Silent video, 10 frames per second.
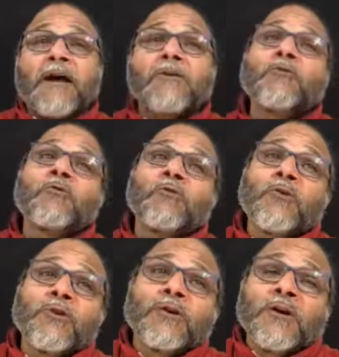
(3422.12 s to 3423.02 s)
I do
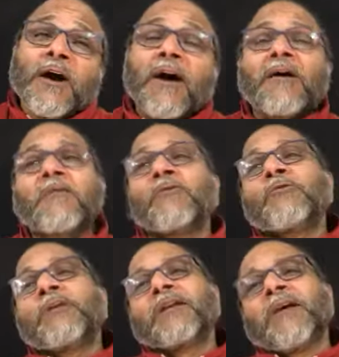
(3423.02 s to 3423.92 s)
good, uh,
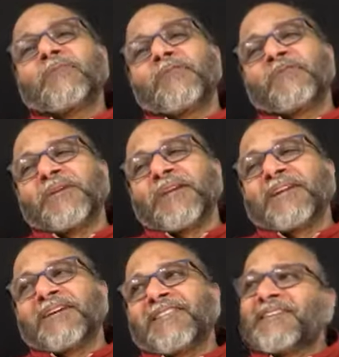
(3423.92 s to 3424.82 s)
good will come to me.
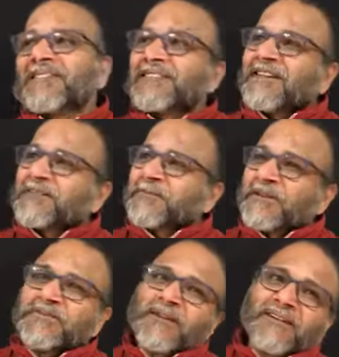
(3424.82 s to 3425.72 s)
This is their
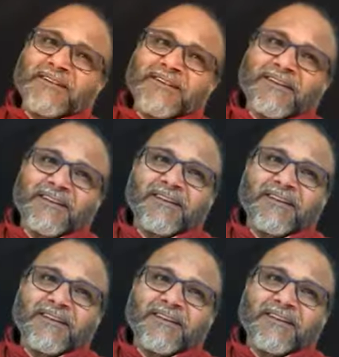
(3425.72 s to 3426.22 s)
spirituality.